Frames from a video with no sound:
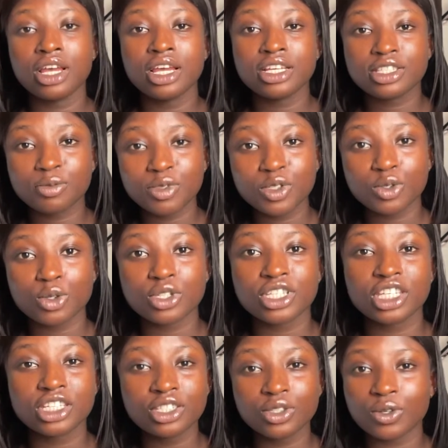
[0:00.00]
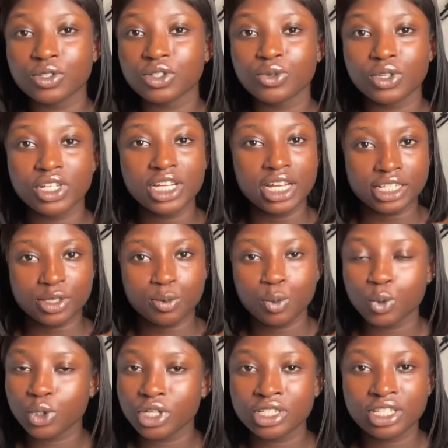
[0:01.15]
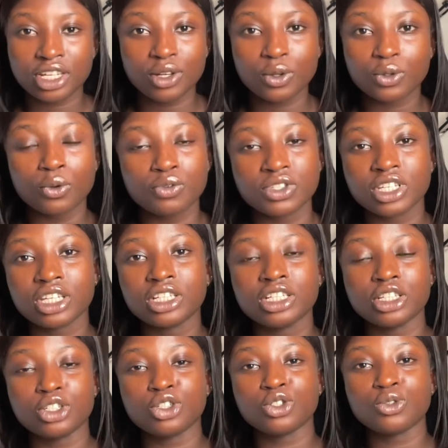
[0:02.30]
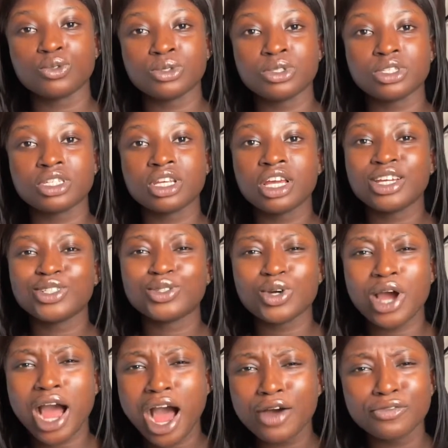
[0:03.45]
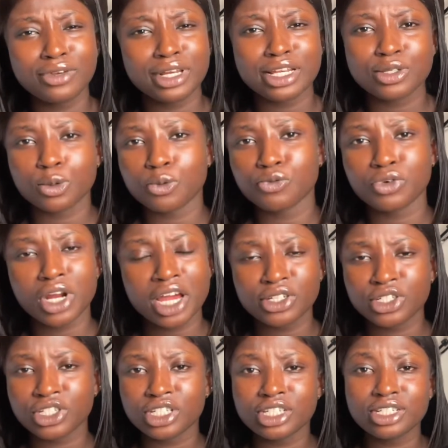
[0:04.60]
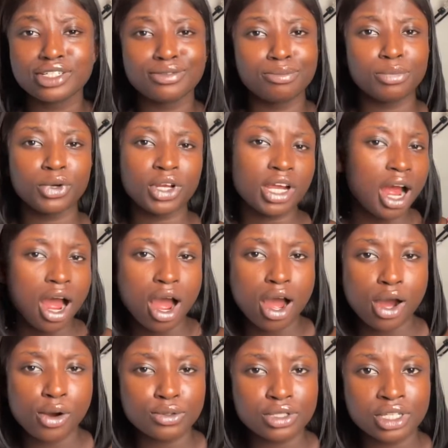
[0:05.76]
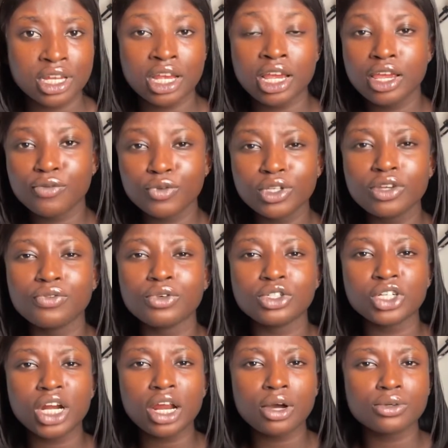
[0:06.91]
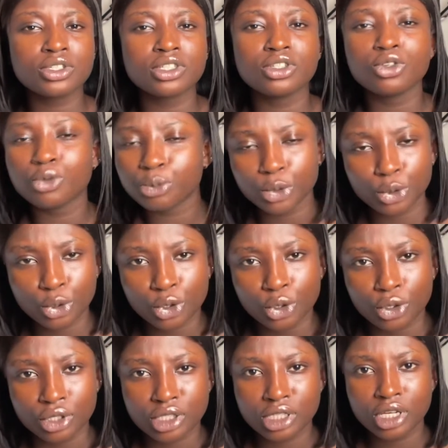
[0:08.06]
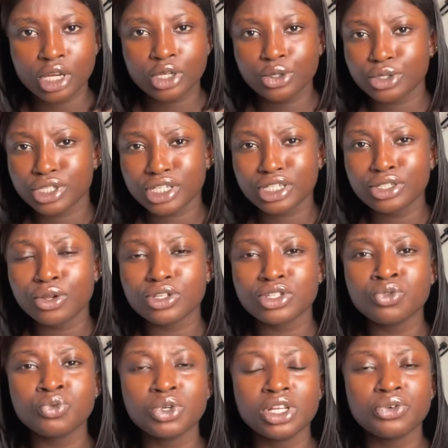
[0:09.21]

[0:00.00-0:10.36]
It means your skin doesn't really experience a lot of skin issues. You'll have less of rashes, breakouts. Even if you try out new products, your skin doesn't really